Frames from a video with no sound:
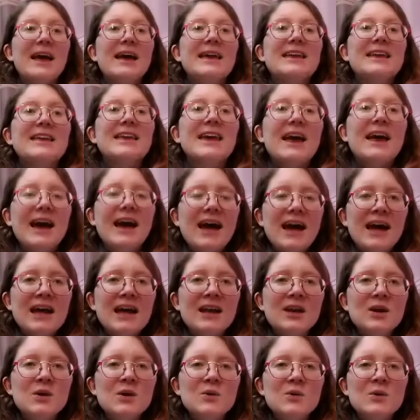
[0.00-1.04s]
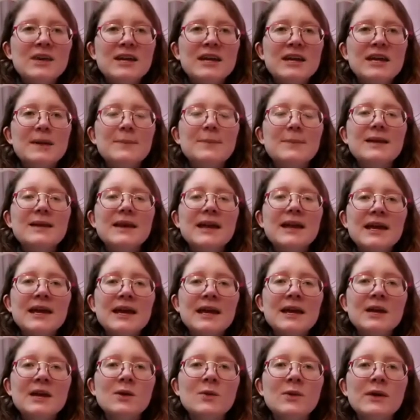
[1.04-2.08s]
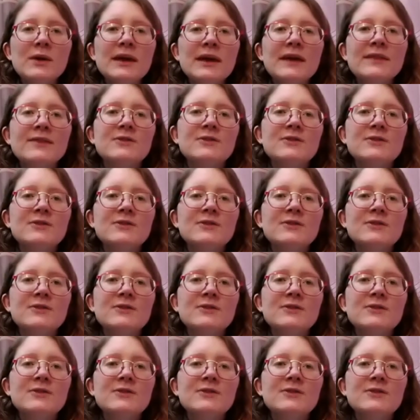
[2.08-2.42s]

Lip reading: Can we play with